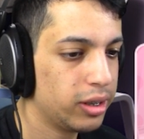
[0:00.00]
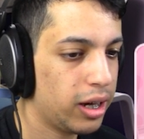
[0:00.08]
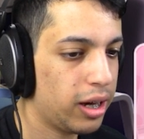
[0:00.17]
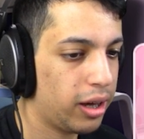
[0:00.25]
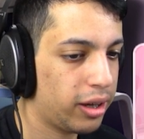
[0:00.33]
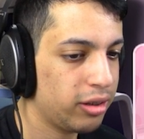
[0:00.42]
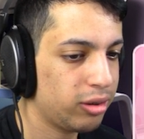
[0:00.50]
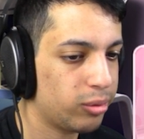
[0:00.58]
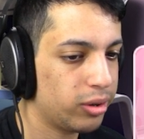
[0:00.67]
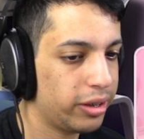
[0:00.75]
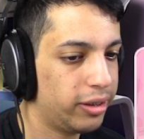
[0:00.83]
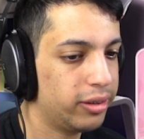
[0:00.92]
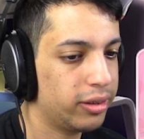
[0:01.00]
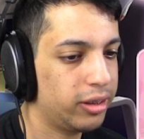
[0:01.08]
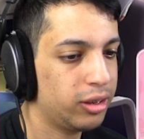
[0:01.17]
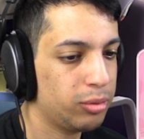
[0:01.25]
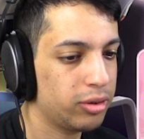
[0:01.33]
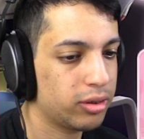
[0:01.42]
I guess you're right.
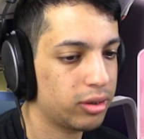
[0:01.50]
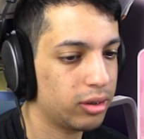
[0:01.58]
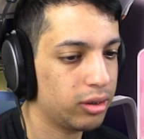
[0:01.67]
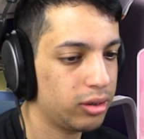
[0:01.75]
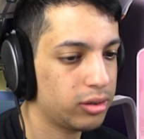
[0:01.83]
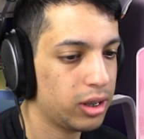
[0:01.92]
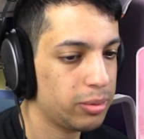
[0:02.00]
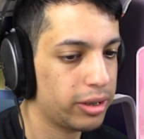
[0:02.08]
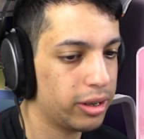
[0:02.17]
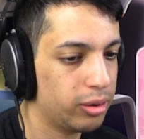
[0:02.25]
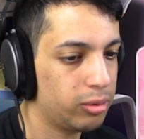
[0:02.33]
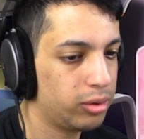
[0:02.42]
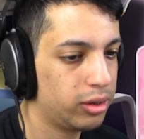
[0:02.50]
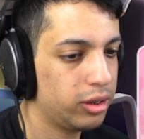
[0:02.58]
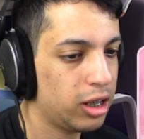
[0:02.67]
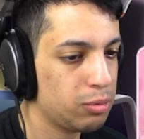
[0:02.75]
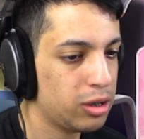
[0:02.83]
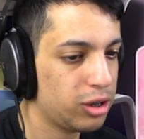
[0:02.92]
It was a long time ago.
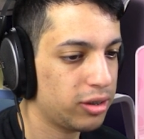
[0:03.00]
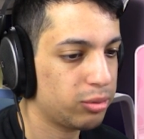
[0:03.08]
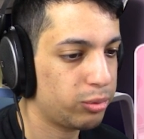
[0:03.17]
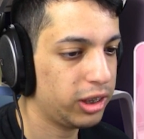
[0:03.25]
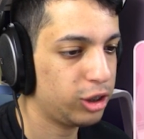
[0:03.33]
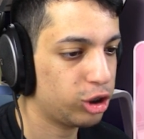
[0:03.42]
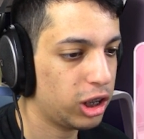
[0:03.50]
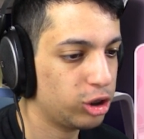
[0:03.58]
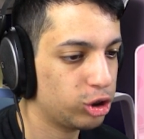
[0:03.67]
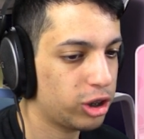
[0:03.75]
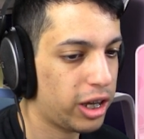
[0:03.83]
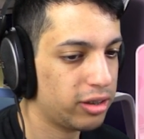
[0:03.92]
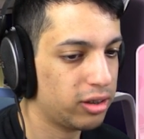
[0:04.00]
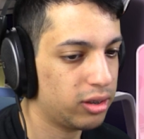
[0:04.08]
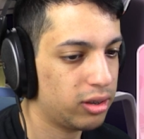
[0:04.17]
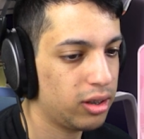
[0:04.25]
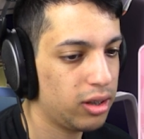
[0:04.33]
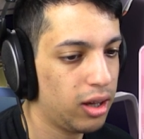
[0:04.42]
Not much has really changed, has it?